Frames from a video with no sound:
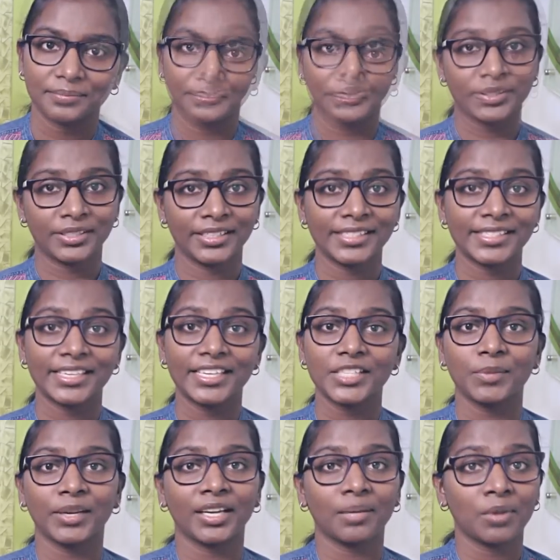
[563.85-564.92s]
So this is
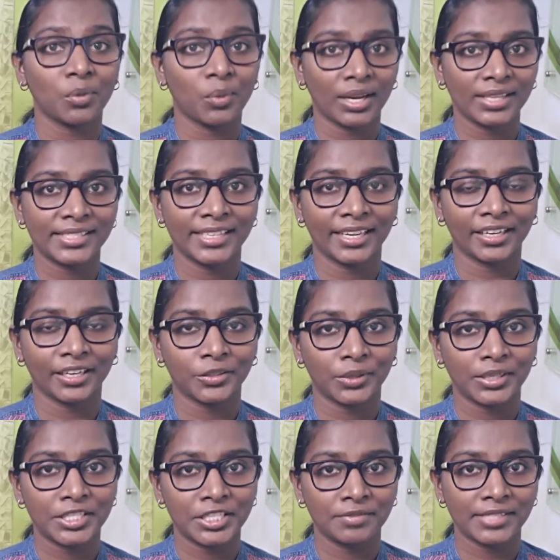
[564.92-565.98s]
my number one secret to
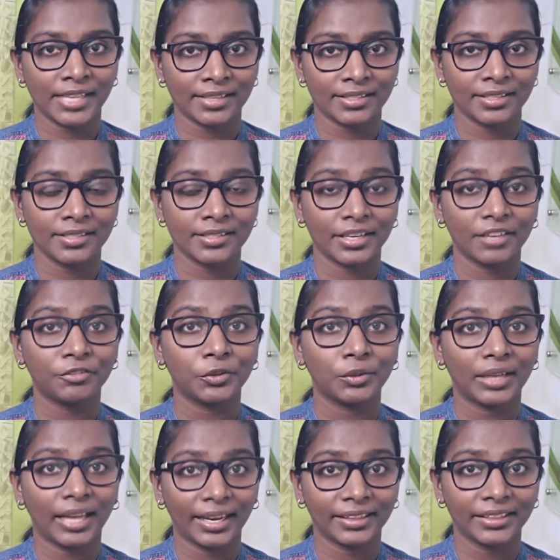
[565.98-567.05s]
achieve success. If you
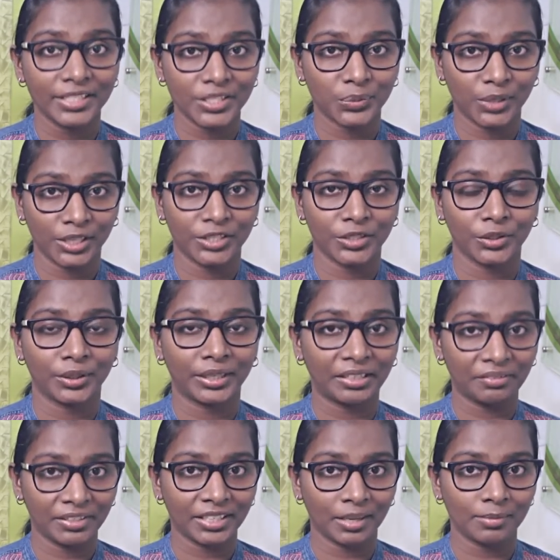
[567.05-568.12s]
like this video,
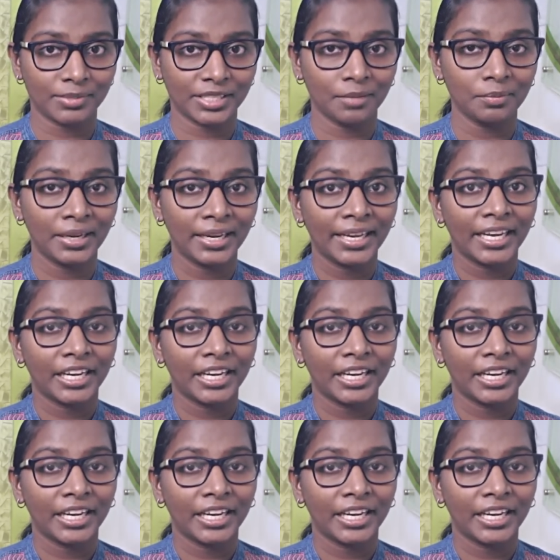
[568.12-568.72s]
give a thumbs up.